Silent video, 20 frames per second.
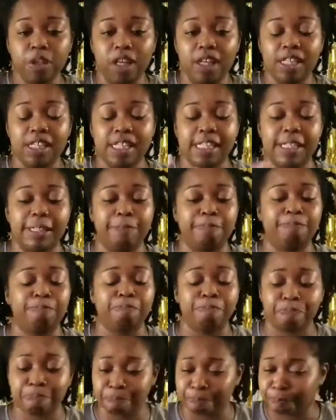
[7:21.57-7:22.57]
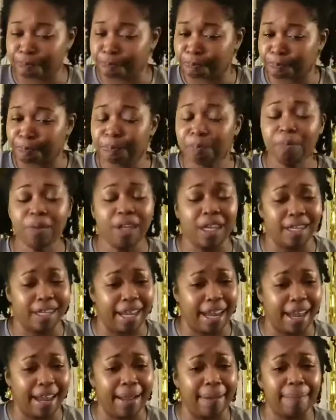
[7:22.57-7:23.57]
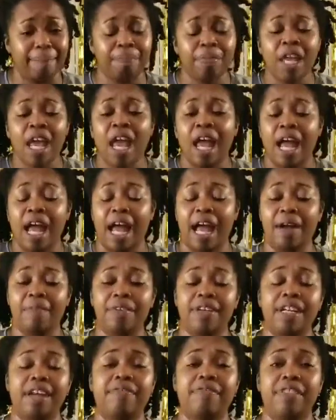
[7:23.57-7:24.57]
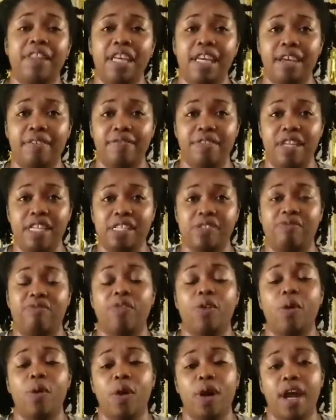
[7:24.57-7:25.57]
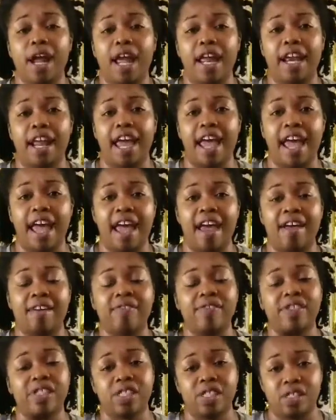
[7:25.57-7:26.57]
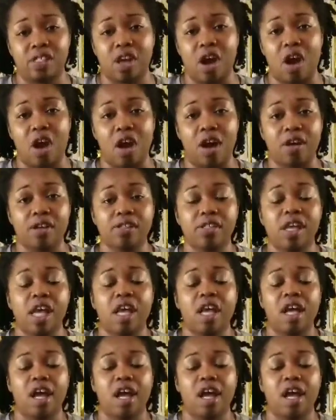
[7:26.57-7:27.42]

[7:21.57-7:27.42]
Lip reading: Let's see. Yeah, I would definitely give this 4.5 stars.